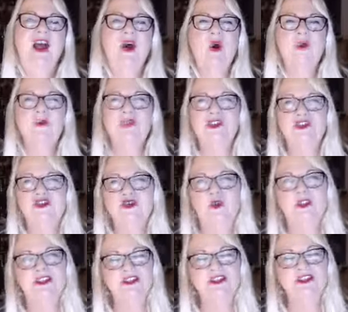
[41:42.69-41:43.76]
I hope you
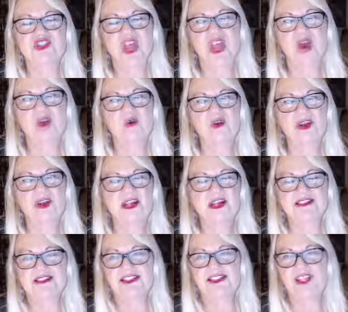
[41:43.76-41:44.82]
enjoyed the show.
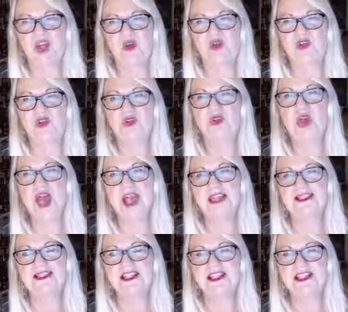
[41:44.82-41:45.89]
You know, you
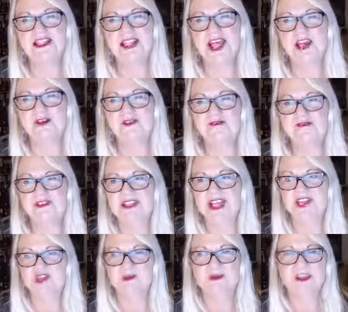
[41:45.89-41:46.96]
guys can uh,
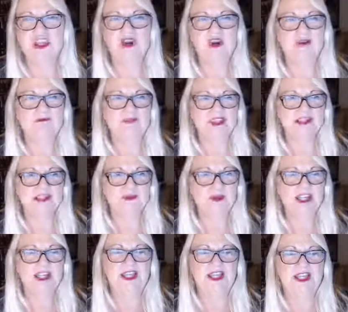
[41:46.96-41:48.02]
catch me here on
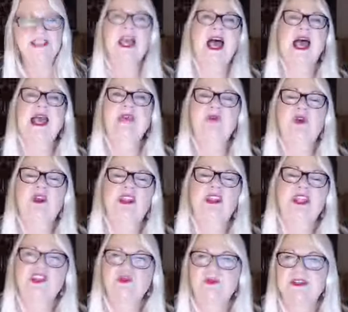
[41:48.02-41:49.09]
Facebook anytime. You can
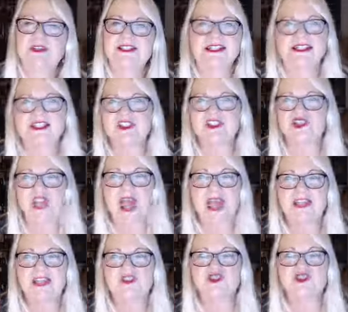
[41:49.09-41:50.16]
catch me, Cece
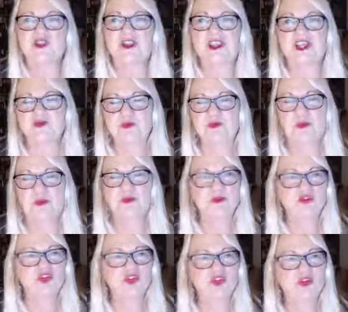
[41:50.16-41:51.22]
Schatz. You can catch me on my
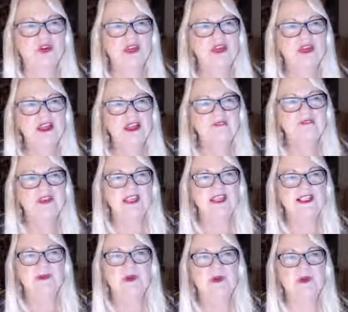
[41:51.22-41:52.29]
personal
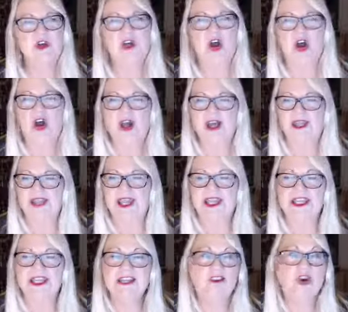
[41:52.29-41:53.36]
Facebook, on
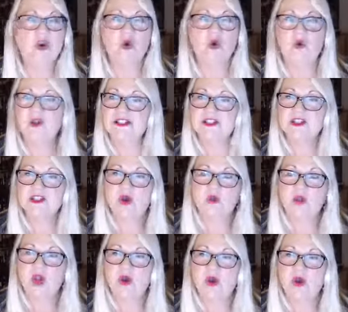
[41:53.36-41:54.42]
any of the Going
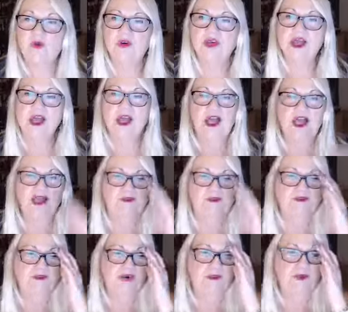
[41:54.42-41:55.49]
Solo
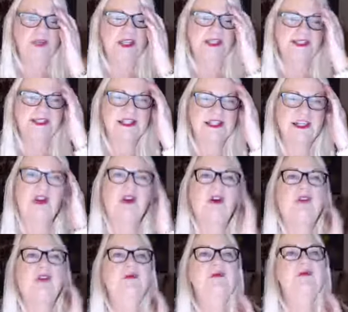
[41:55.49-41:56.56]
um, arenas
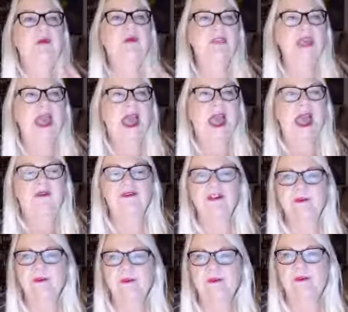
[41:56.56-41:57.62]
here that we have.
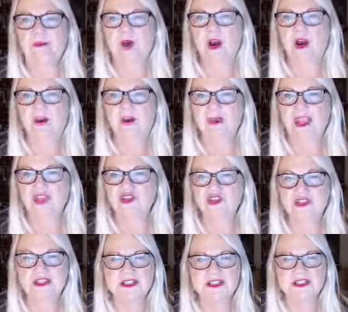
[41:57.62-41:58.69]
Some of them are
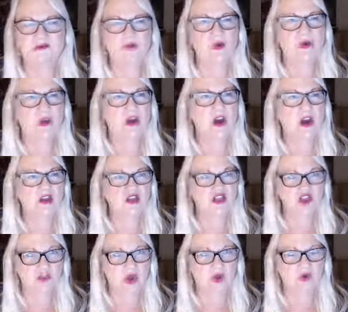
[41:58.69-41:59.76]
pages for our
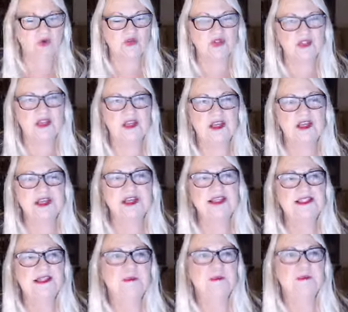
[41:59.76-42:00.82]
shows.
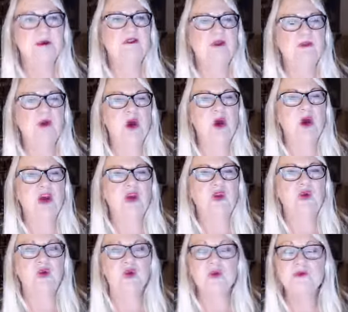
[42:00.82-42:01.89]
Some of them are
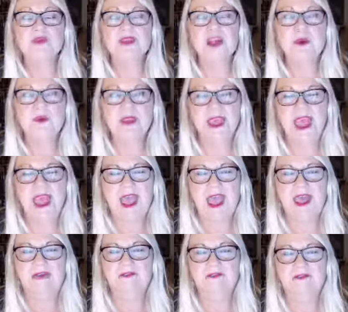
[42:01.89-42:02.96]
groups that we
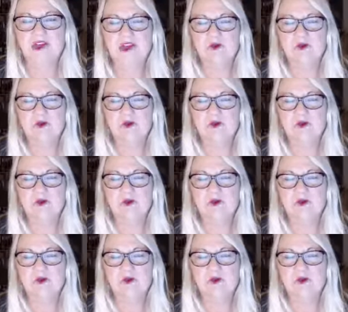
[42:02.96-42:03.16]
have.